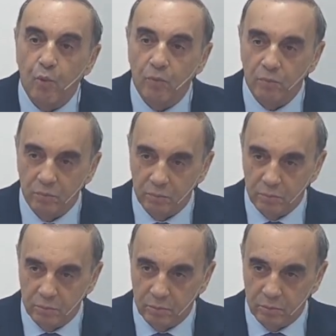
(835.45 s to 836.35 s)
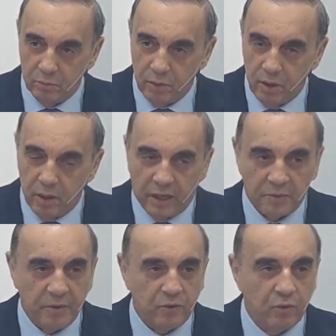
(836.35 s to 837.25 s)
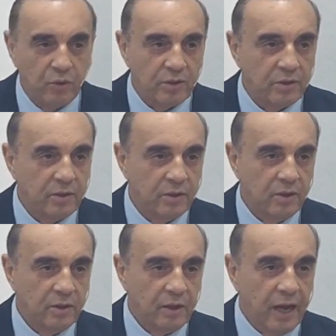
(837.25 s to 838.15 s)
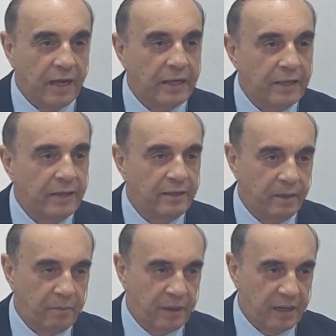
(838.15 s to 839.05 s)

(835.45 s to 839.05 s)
became just a common word.